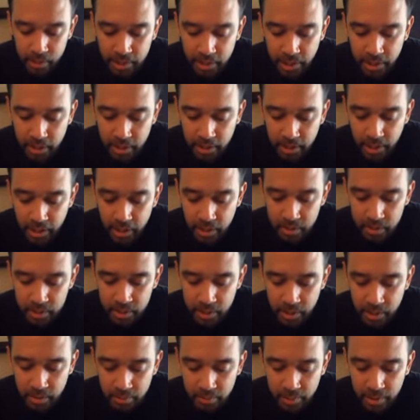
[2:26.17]
Check the
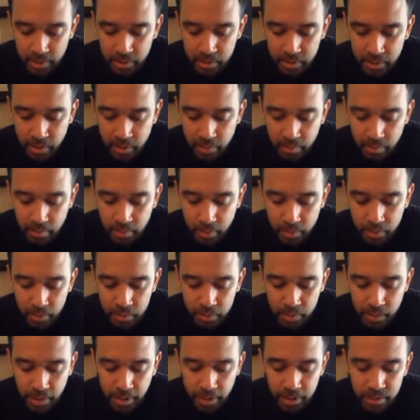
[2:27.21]
outside mirrors on
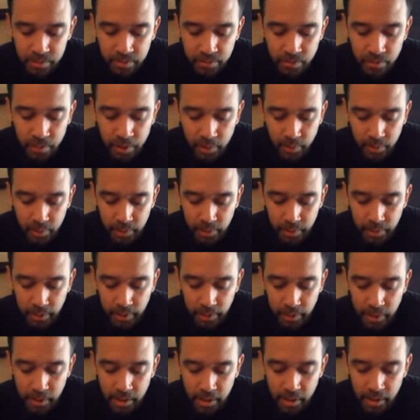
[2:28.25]
both sides
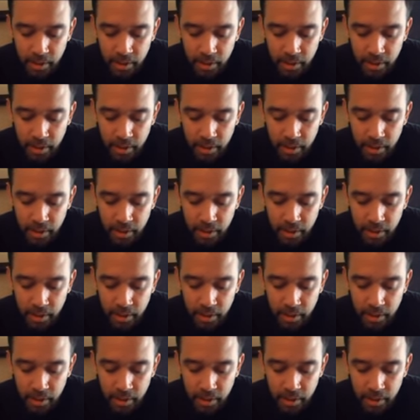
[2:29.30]
frequently.